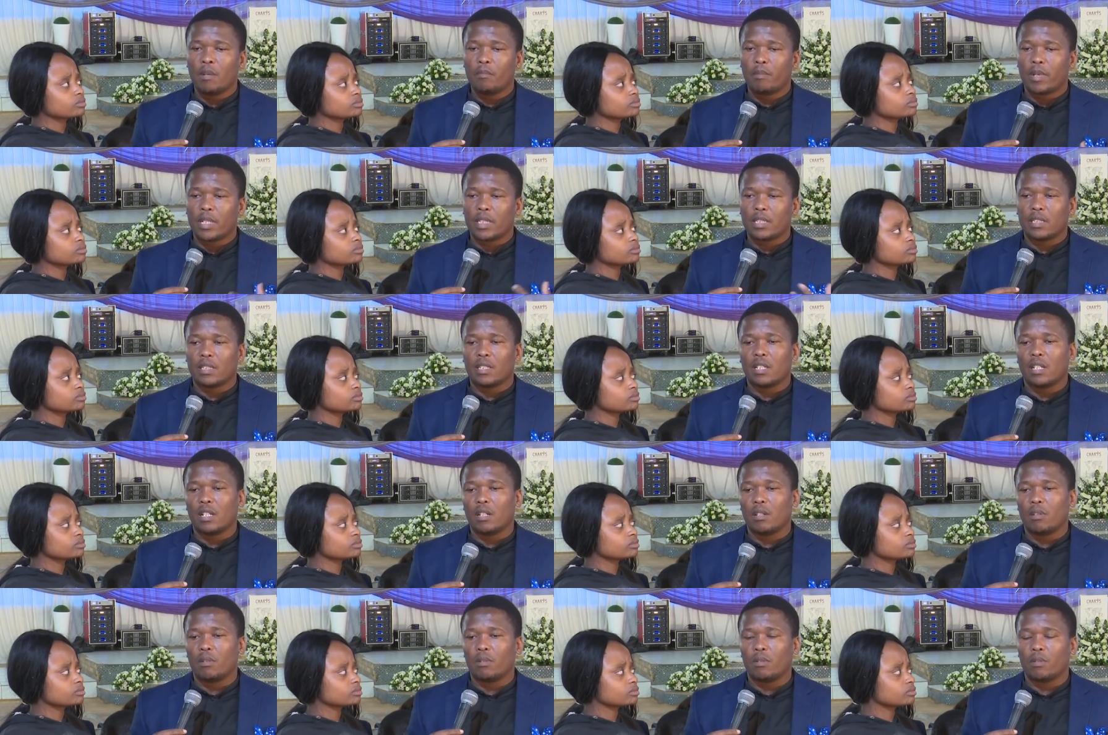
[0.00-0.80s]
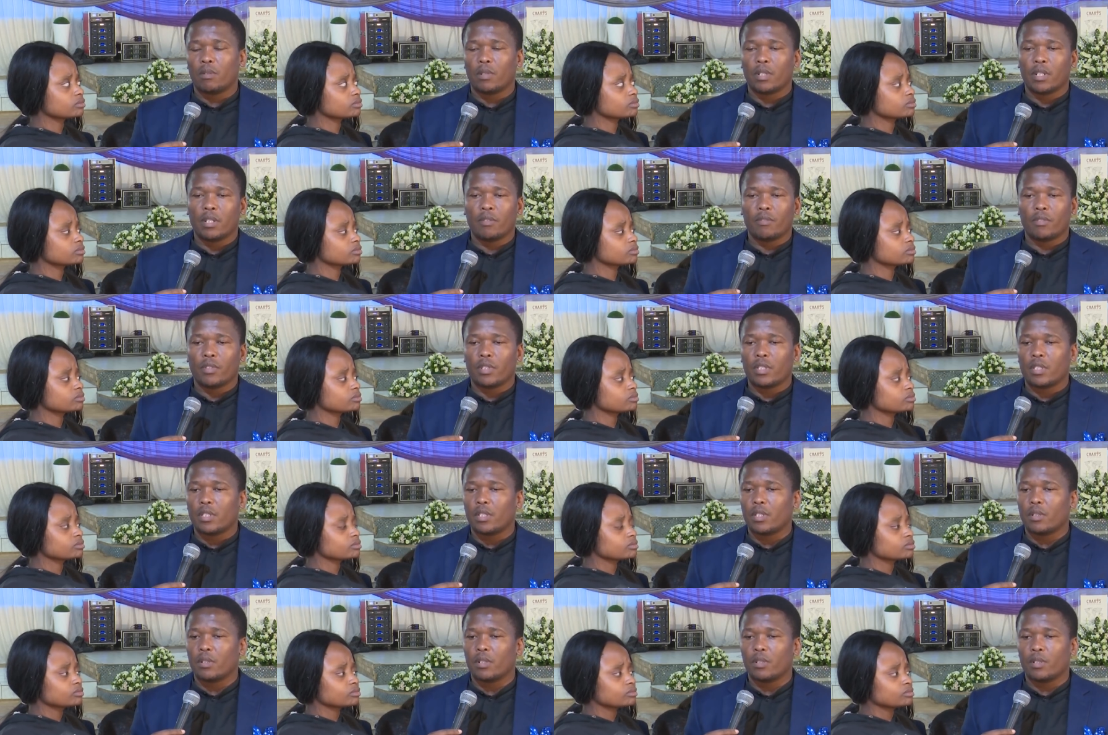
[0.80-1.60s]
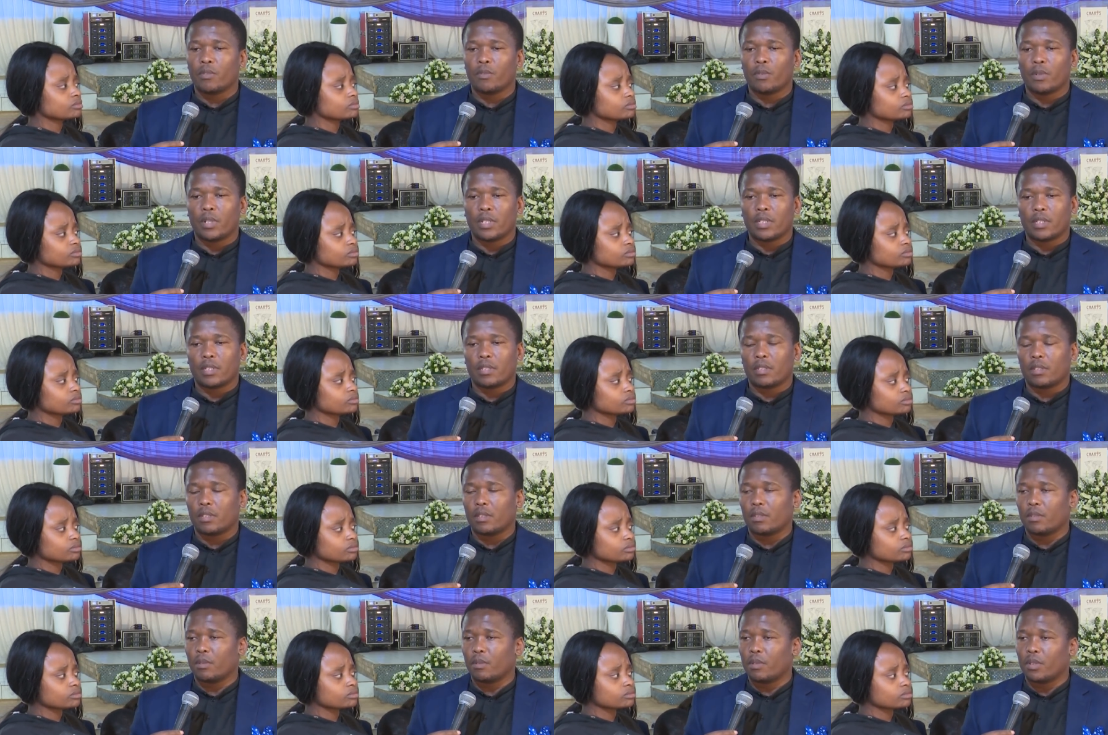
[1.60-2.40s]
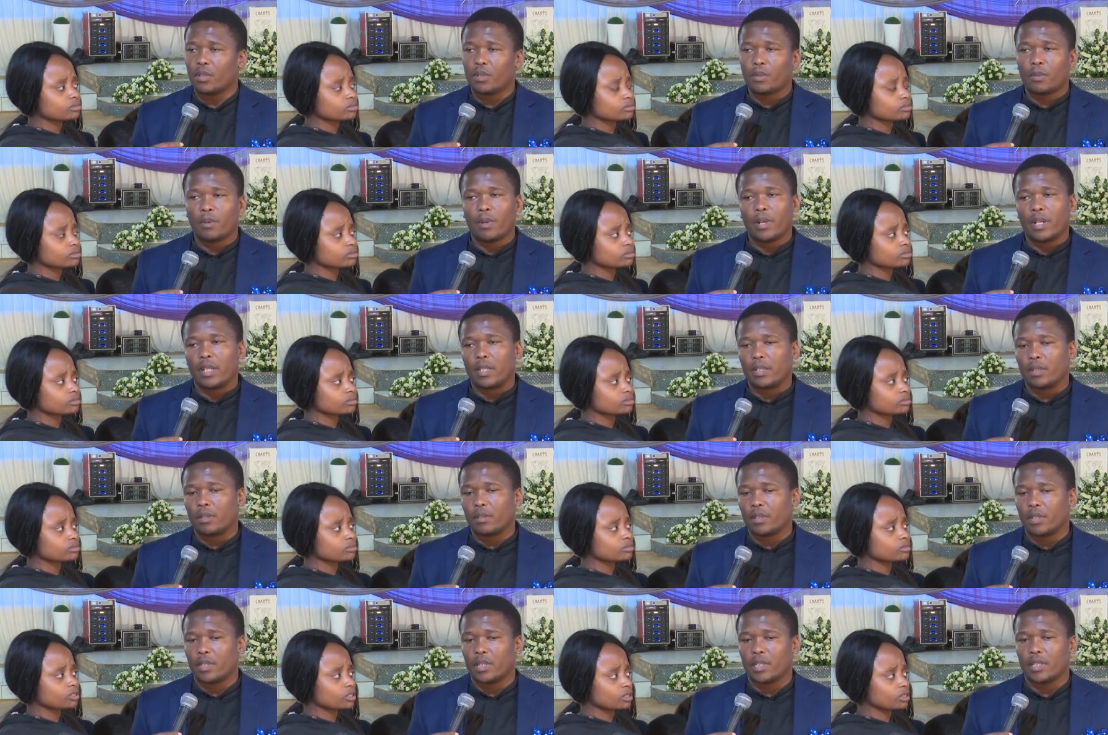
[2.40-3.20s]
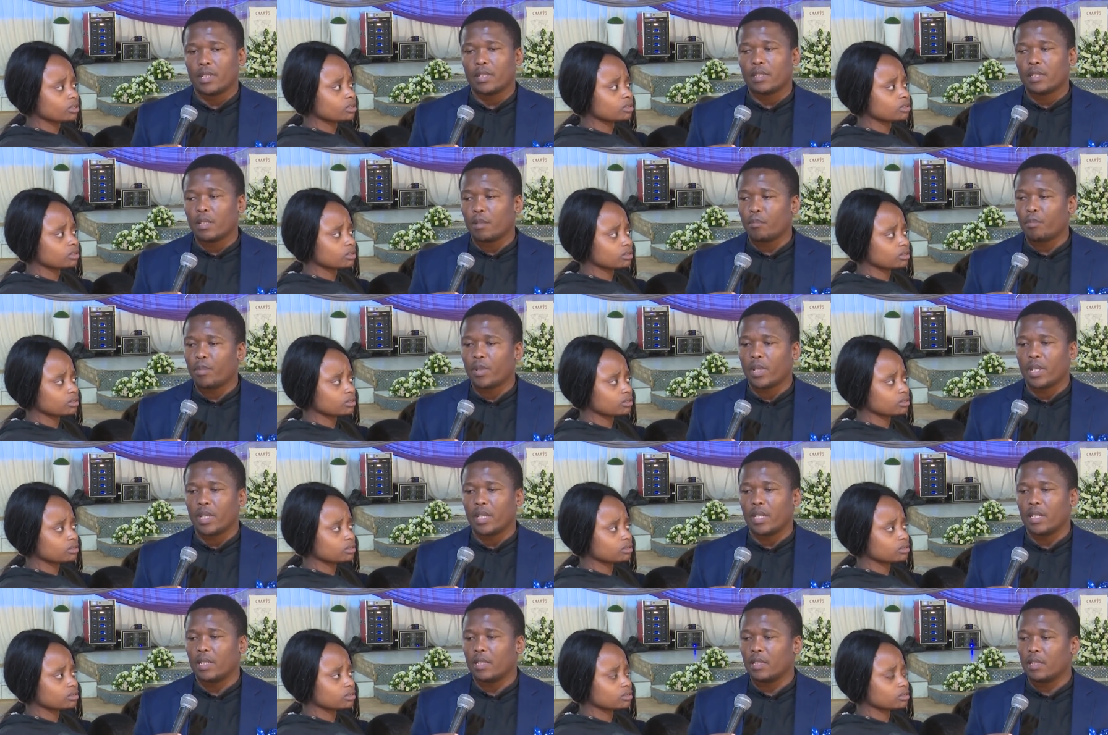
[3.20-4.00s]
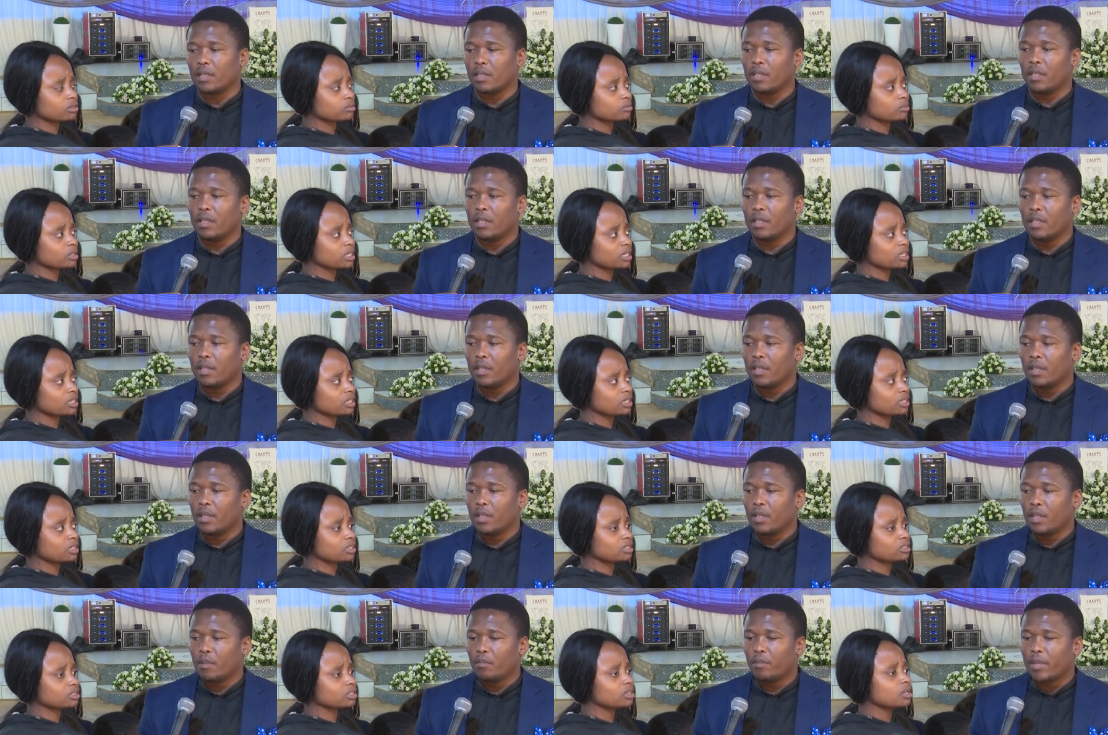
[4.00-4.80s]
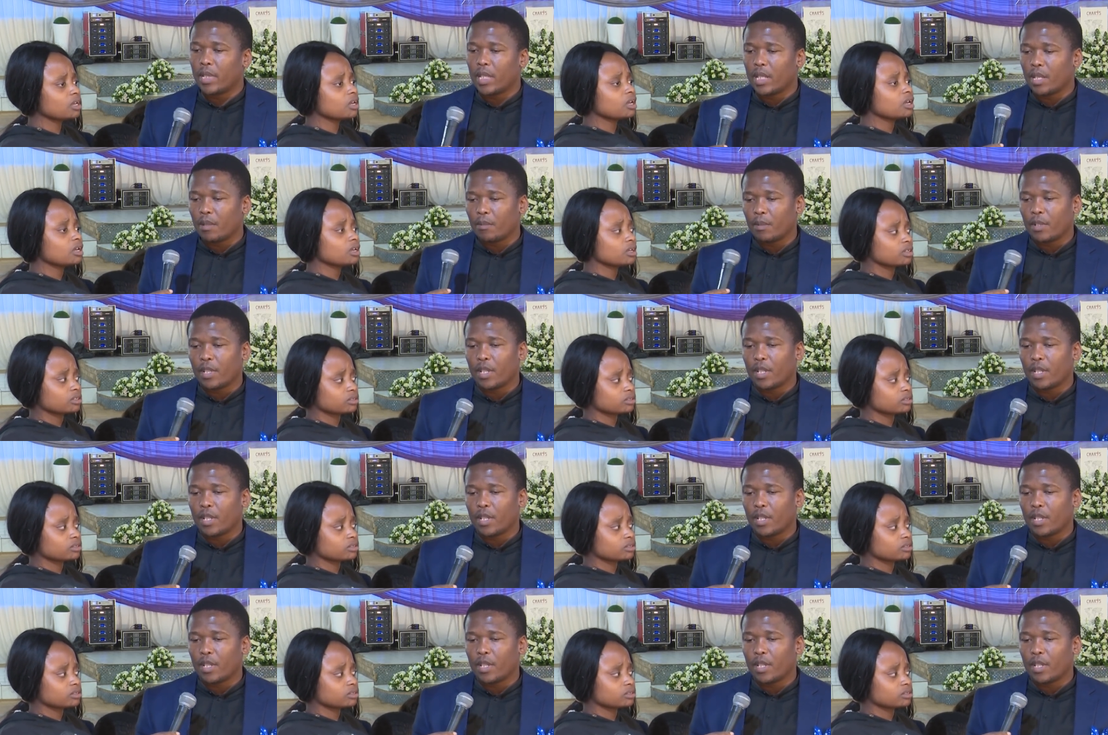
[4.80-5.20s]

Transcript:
Speaker 1: But now everything was was quite disappeared. But I,